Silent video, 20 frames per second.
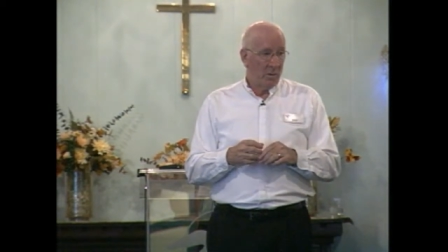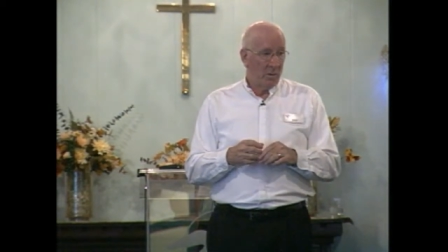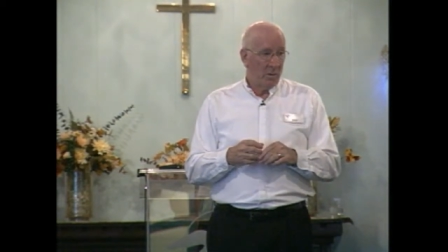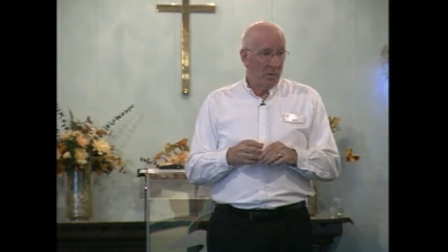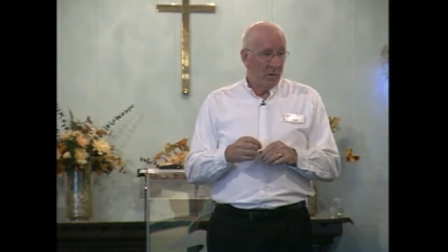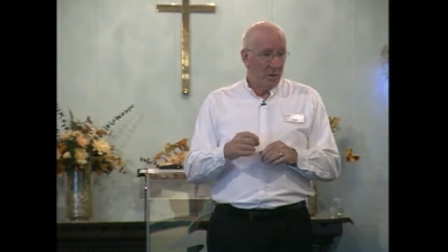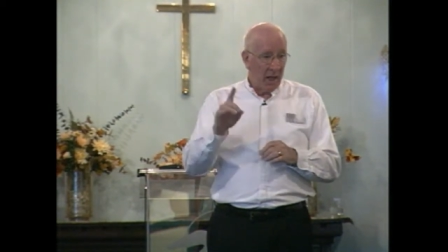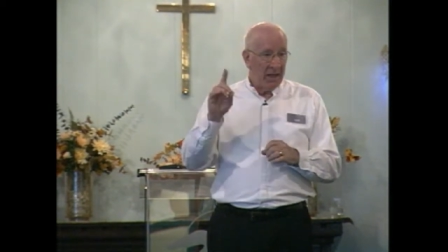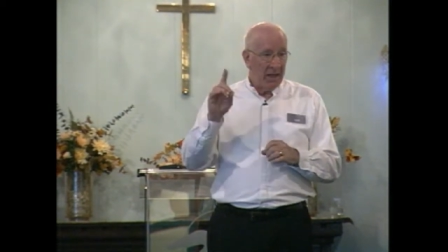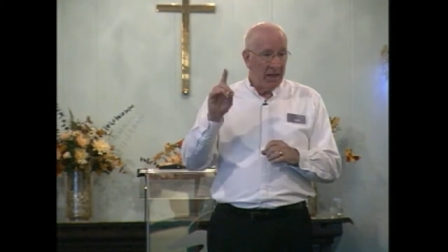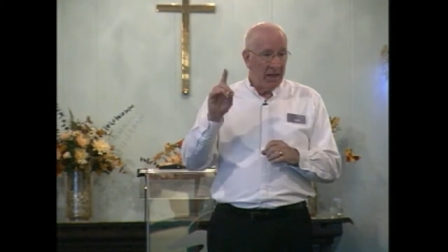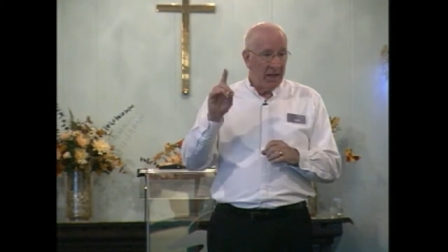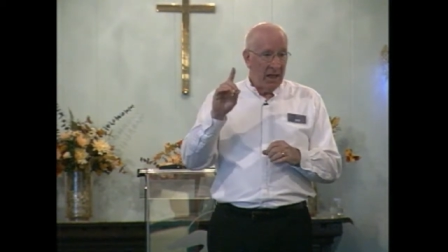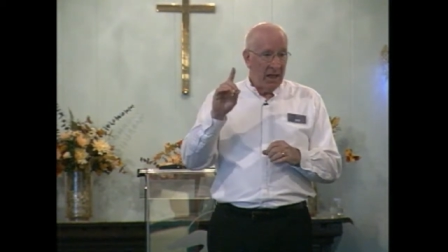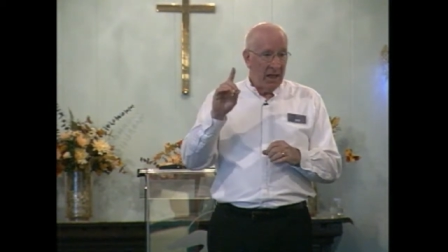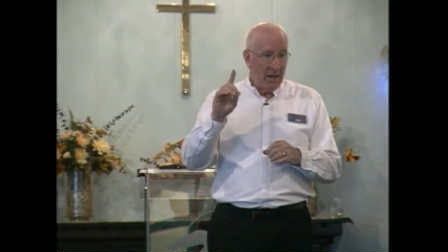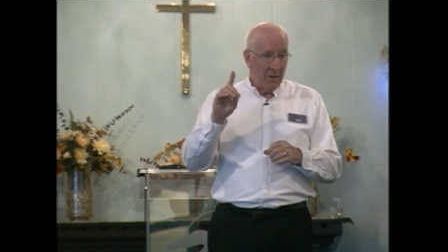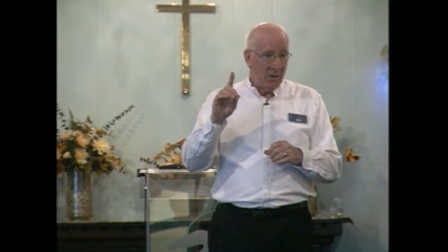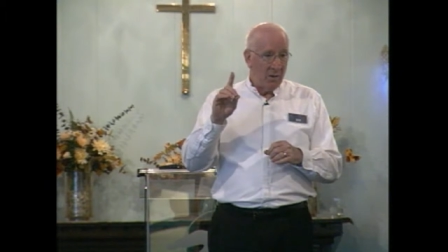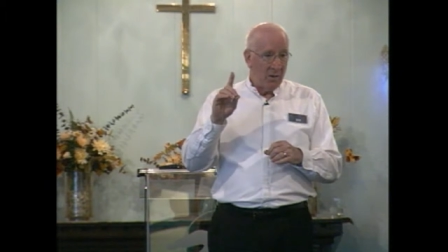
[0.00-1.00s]
God
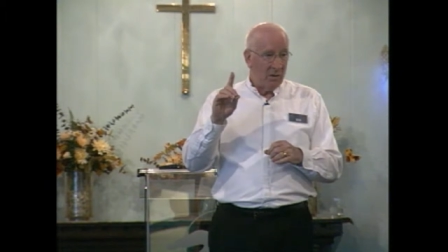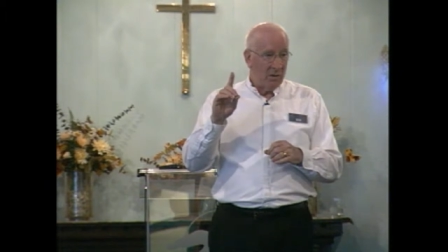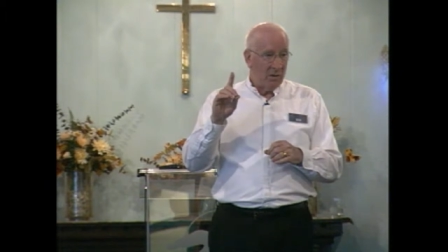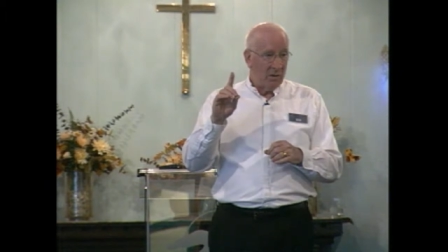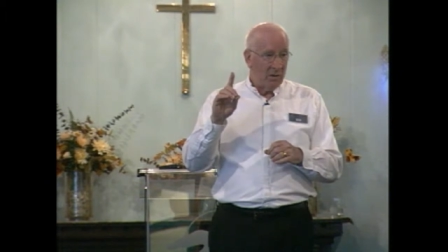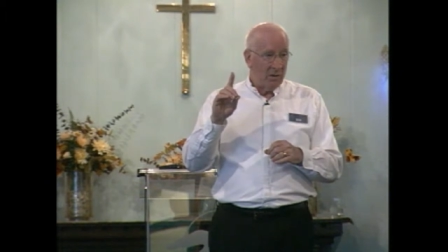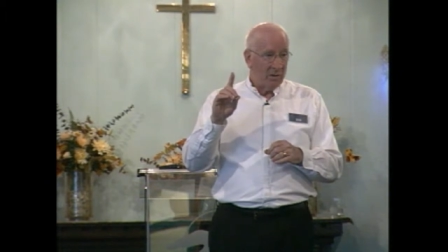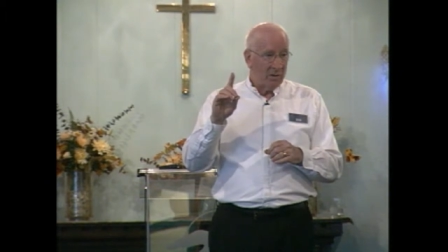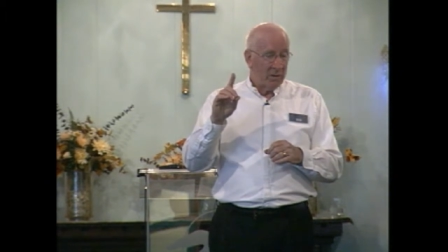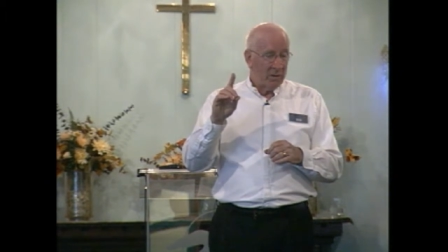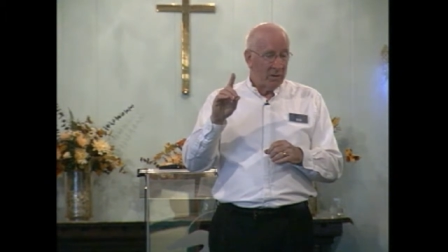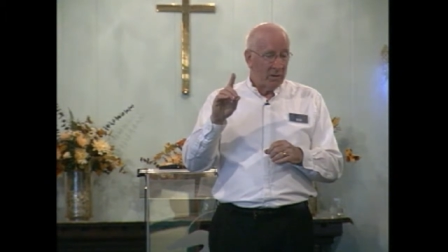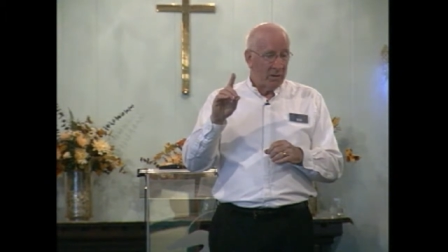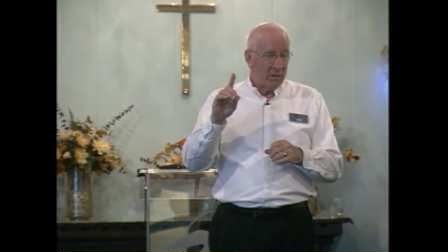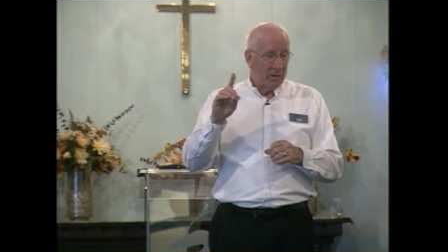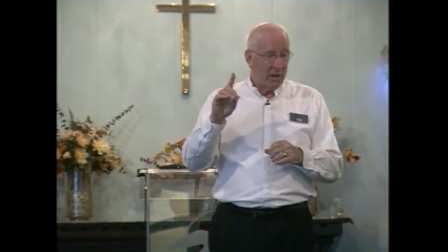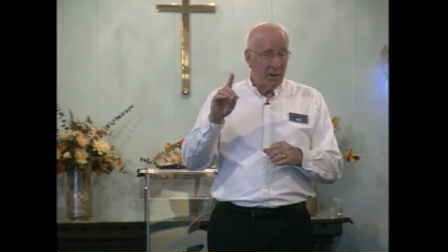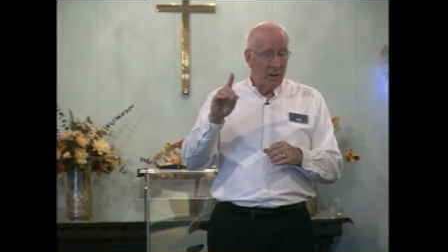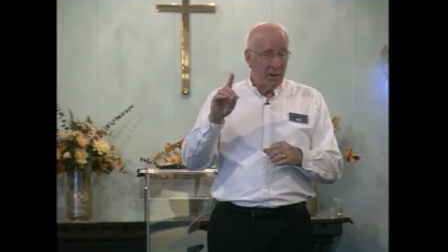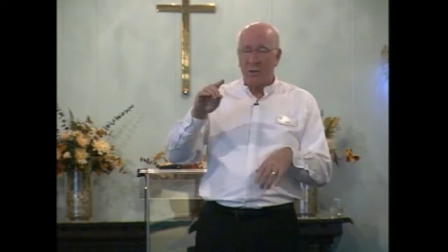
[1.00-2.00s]
is.
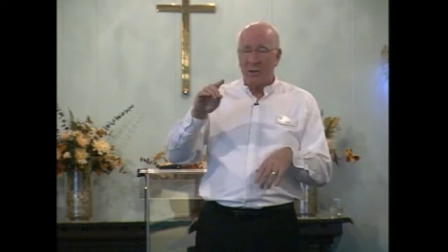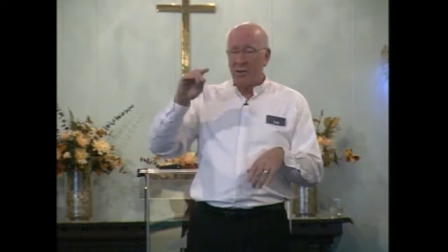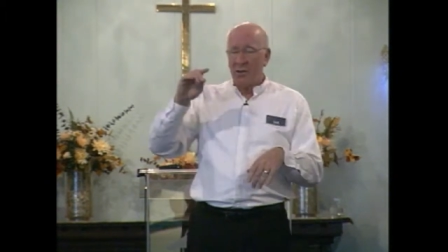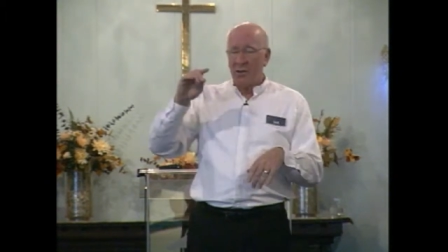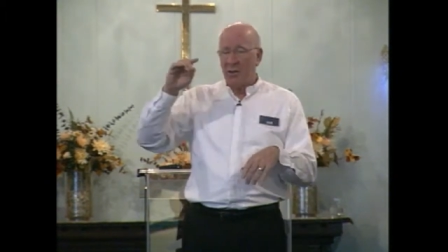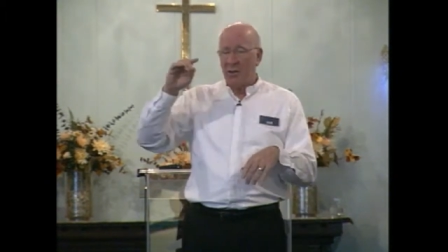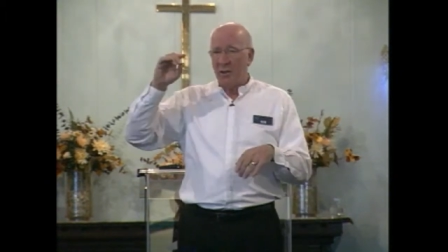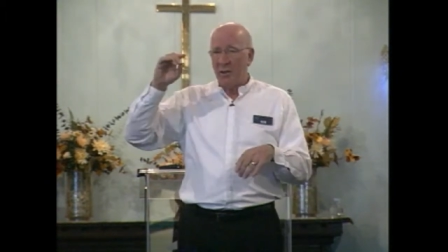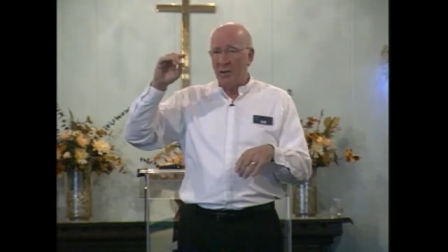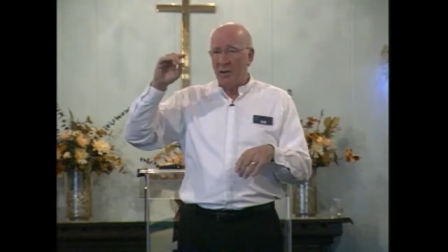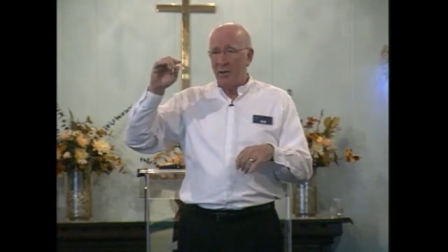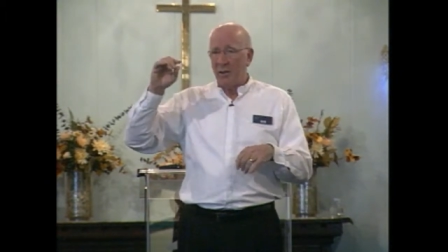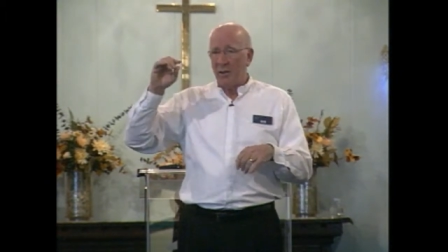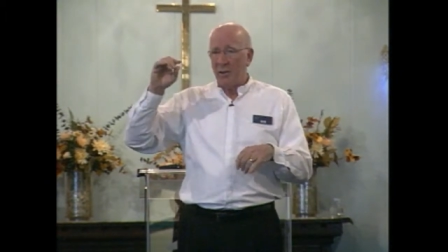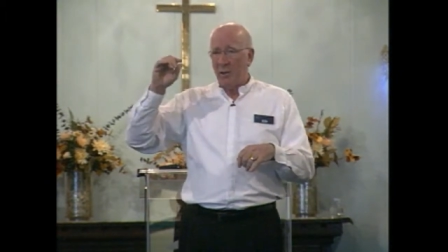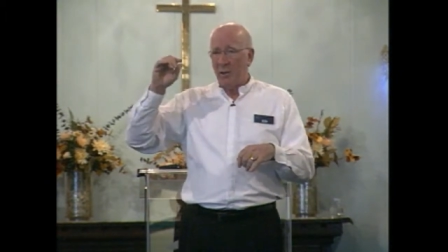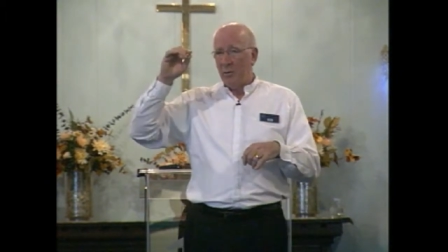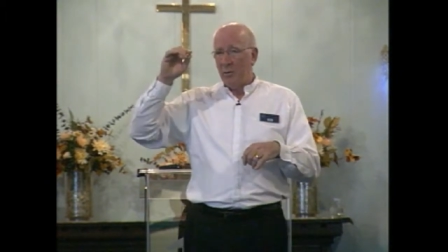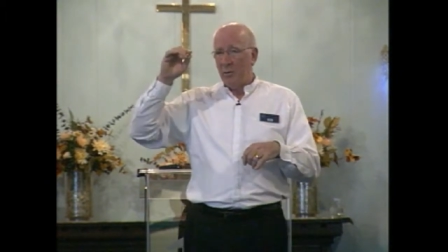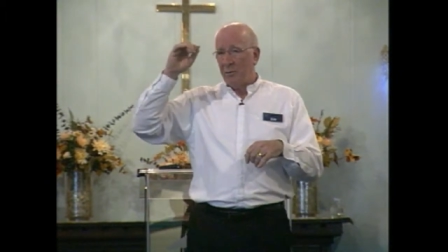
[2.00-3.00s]
And I was listening
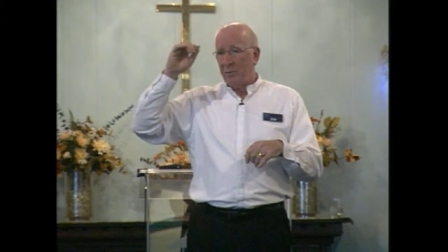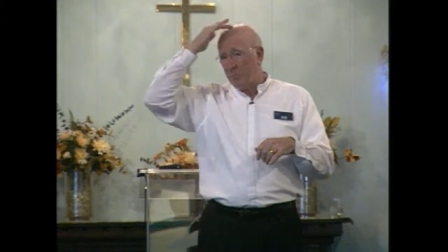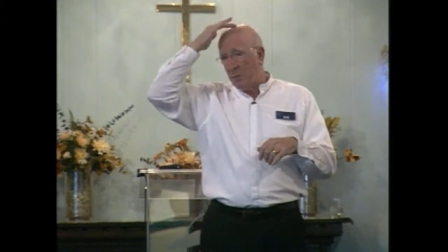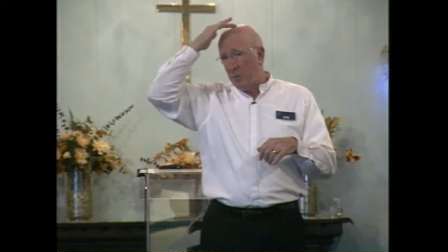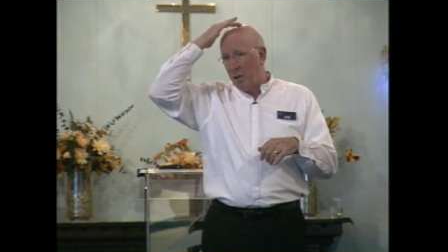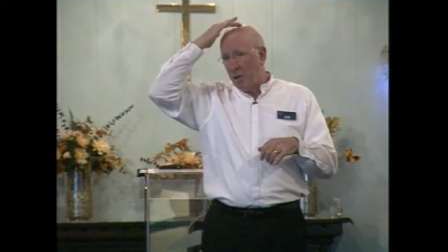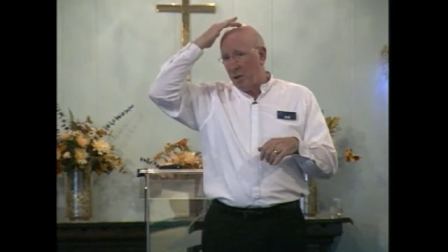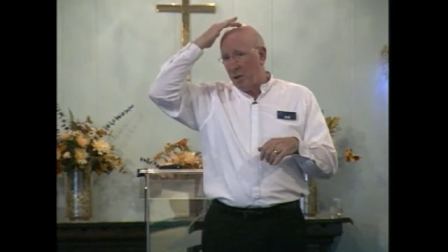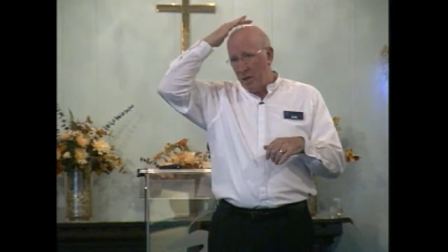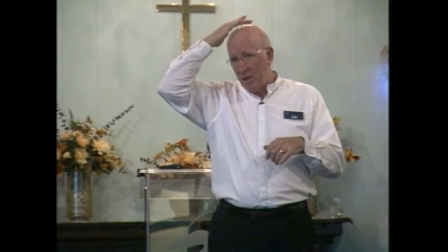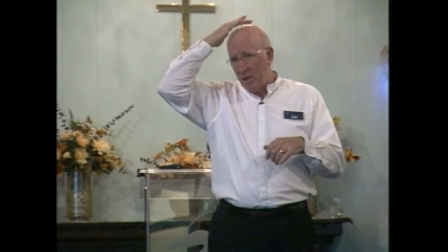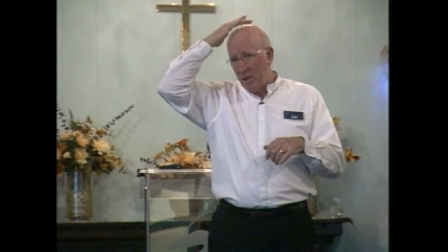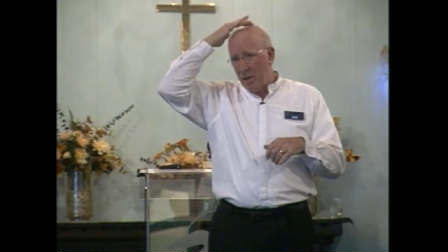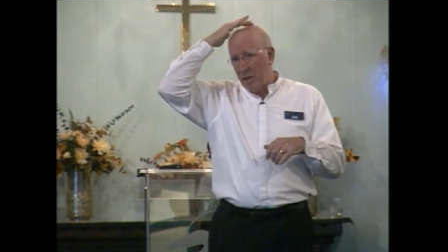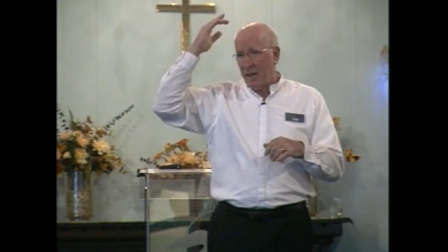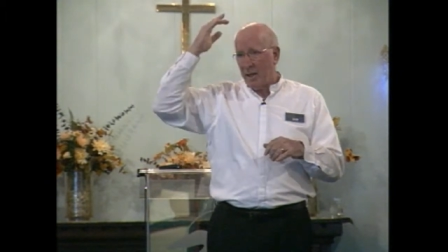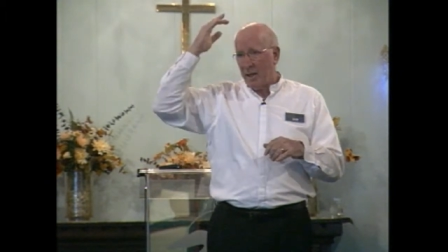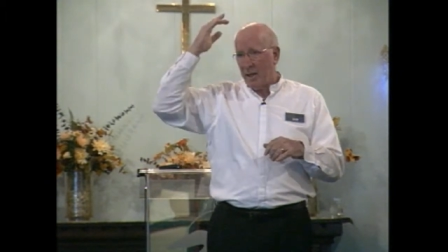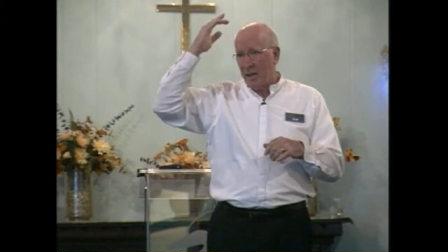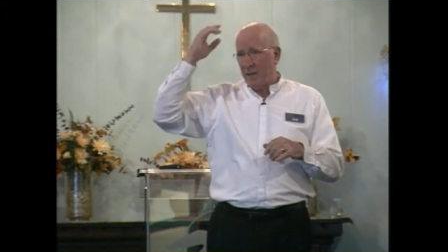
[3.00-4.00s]
to my friend
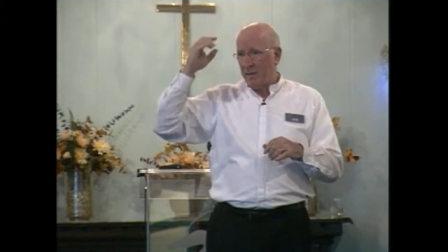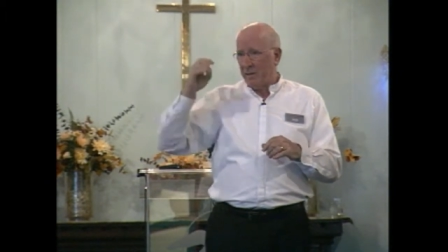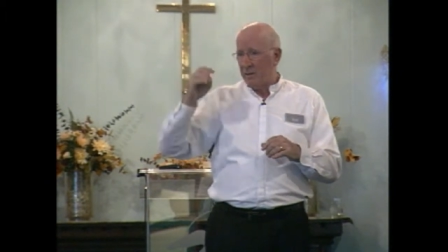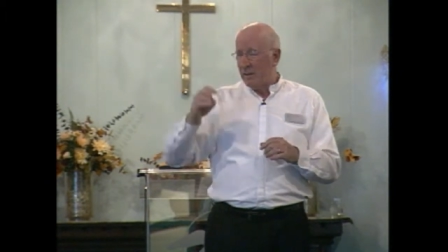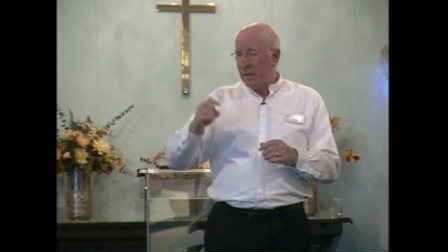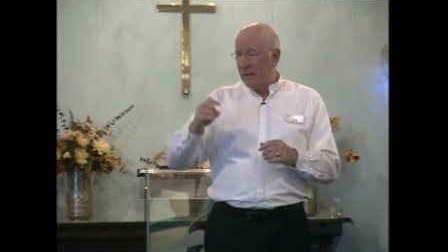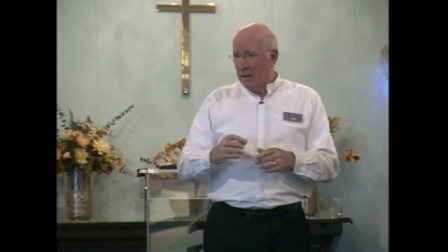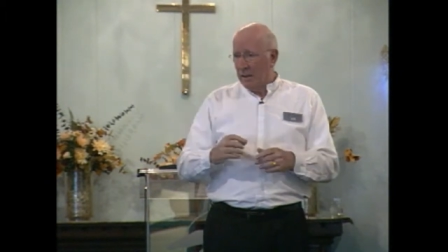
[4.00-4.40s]
Dale Allen